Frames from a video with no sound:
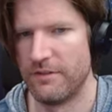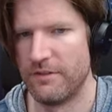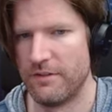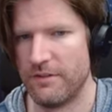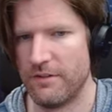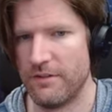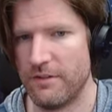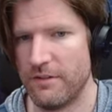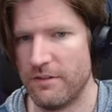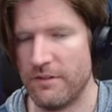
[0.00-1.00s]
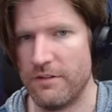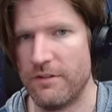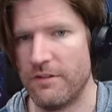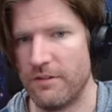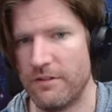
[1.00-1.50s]

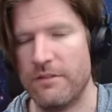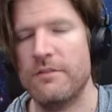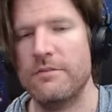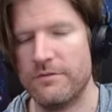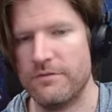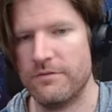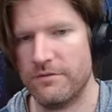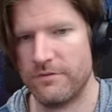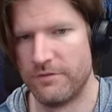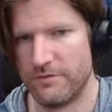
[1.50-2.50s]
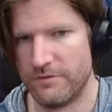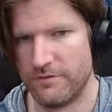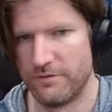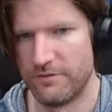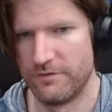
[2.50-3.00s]
No words are spoken by the person on screen.